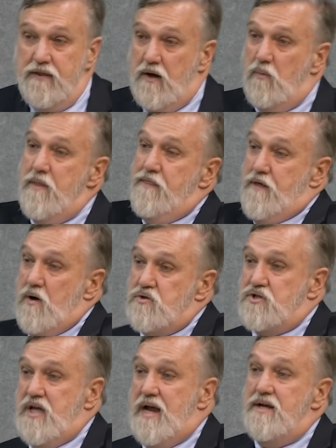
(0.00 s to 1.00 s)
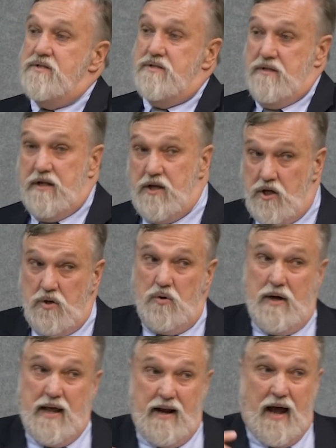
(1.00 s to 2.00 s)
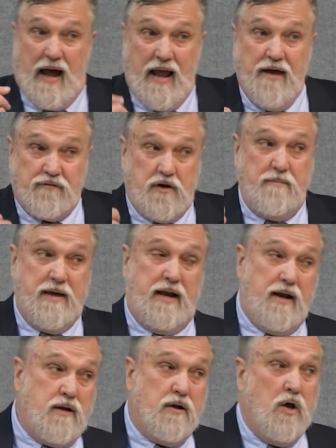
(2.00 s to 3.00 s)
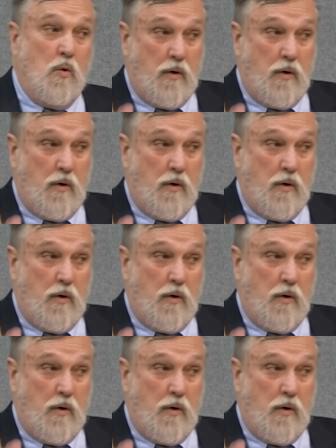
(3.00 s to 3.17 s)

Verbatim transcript: that when those things that you and I have committed,